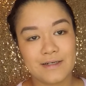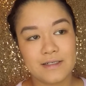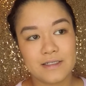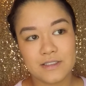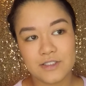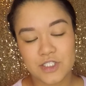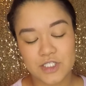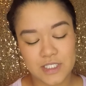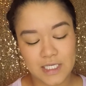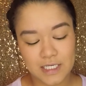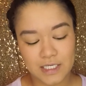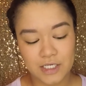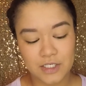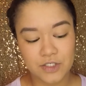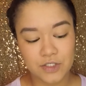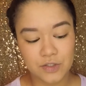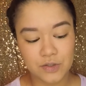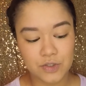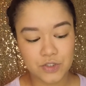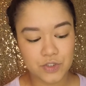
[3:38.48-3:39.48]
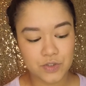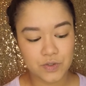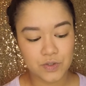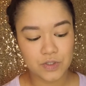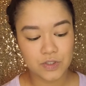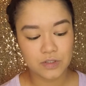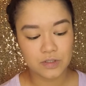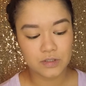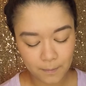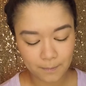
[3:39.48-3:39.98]
just like a
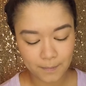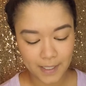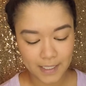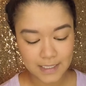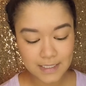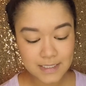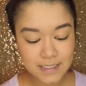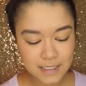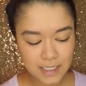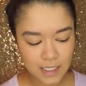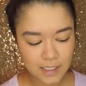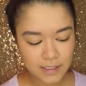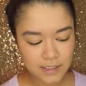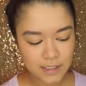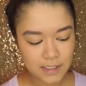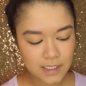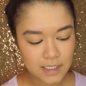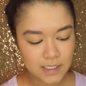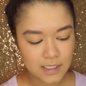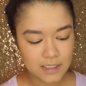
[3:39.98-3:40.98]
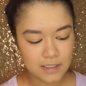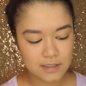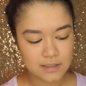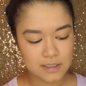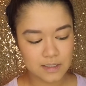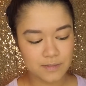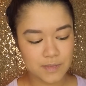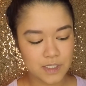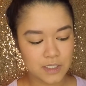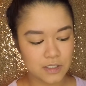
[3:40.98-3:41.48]
neutral base color. So
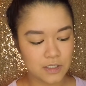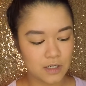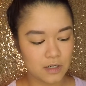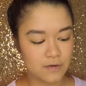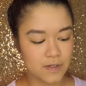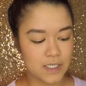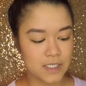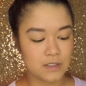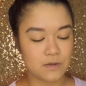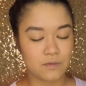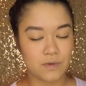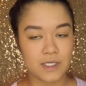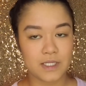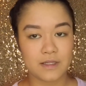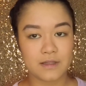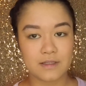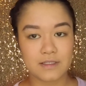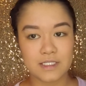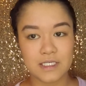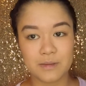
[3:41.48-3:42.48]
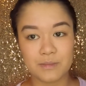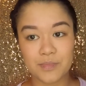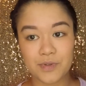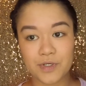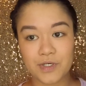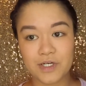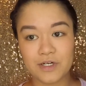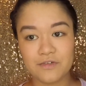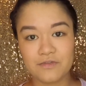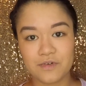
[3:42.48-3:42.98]
I'm gonna go in with
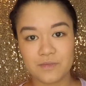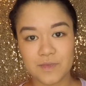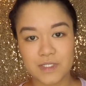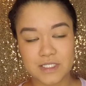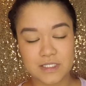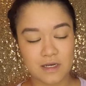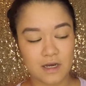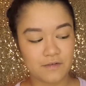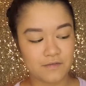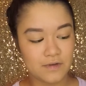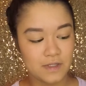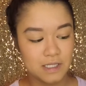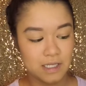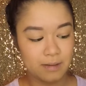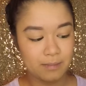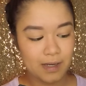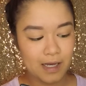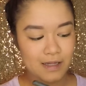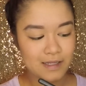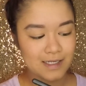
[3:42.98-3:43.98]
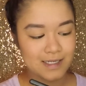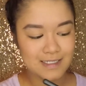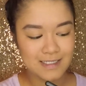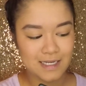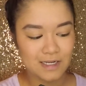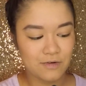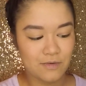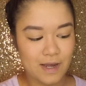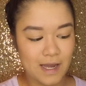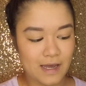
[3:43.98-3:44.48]
Tempera from the Soft Glam Palette, because I
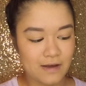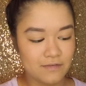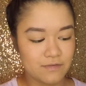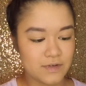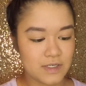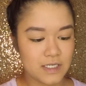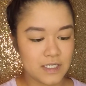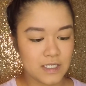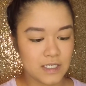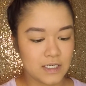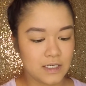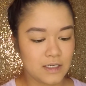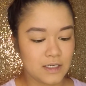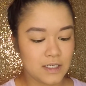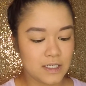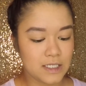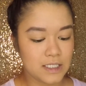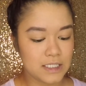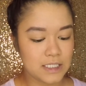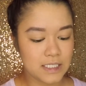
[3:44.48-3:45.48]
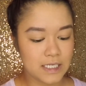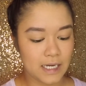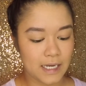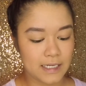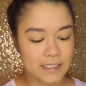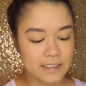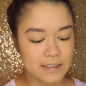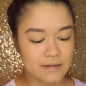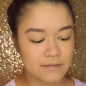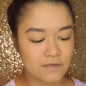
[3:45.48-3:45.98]
don't have any
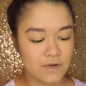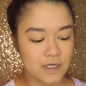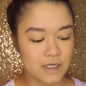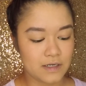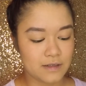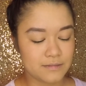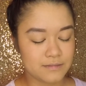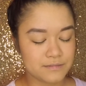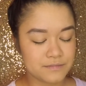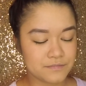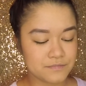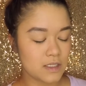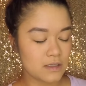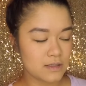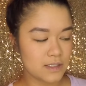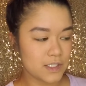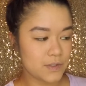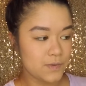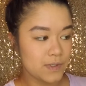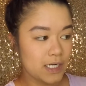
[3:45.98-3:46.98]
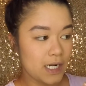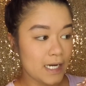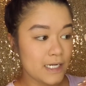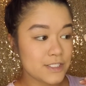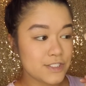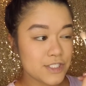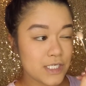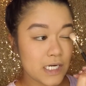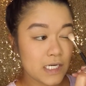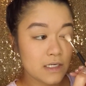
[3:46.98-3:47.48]
kind of liquid
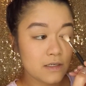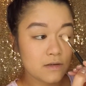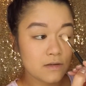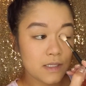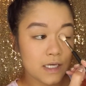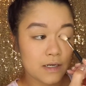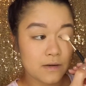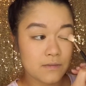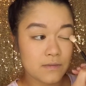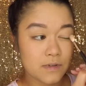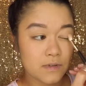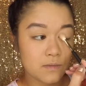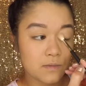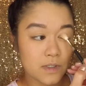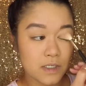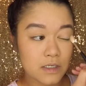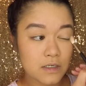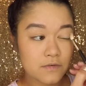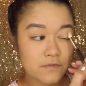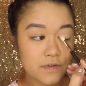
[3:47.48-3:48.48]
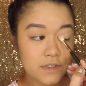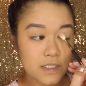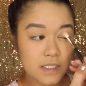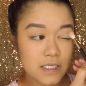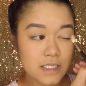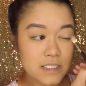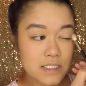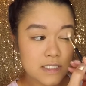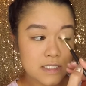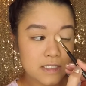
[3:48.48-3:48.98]
eyeshadow that would work for
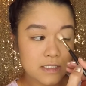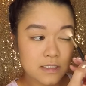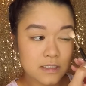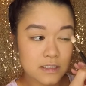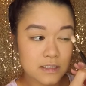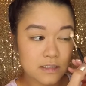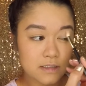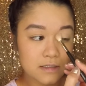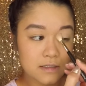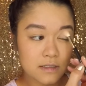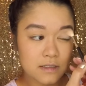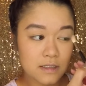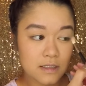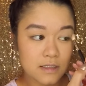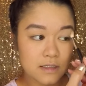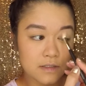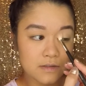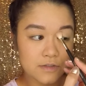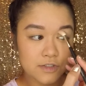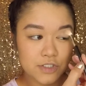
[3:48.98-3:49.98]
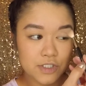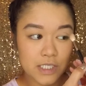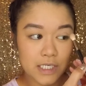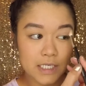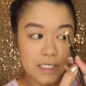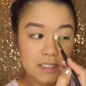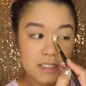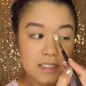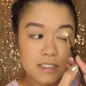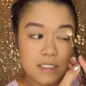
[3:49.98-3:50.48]
this in those
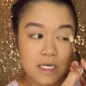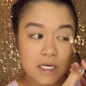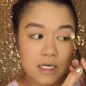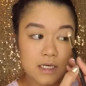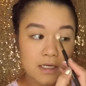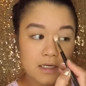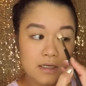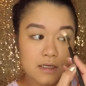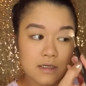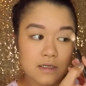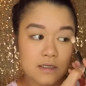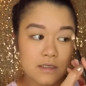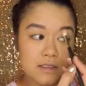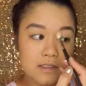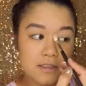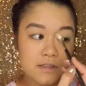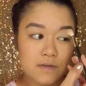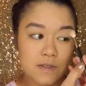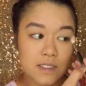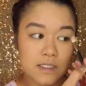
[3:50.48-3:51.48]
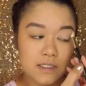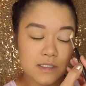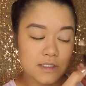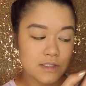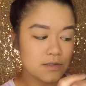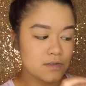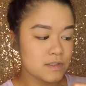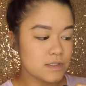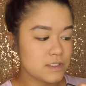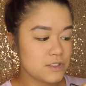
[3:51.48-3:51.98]
shades. So I
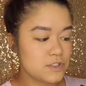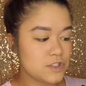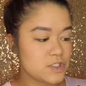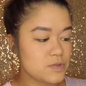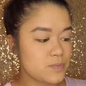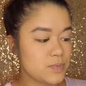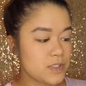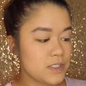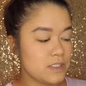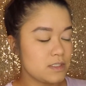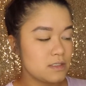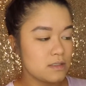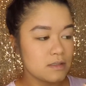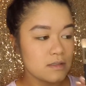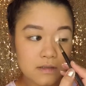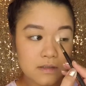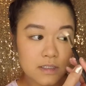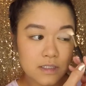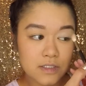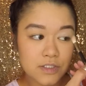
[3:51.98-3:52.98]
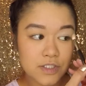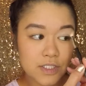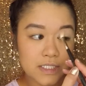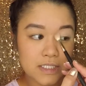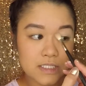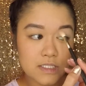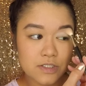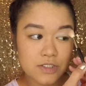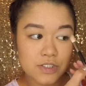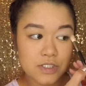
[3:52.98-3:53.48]
literally just put the
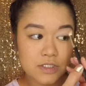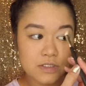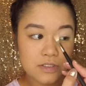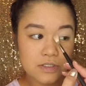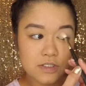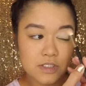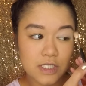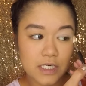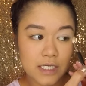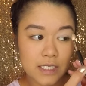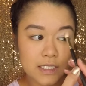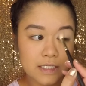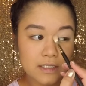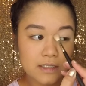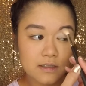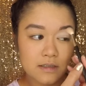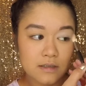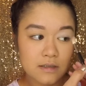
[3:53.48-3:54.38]
transition shade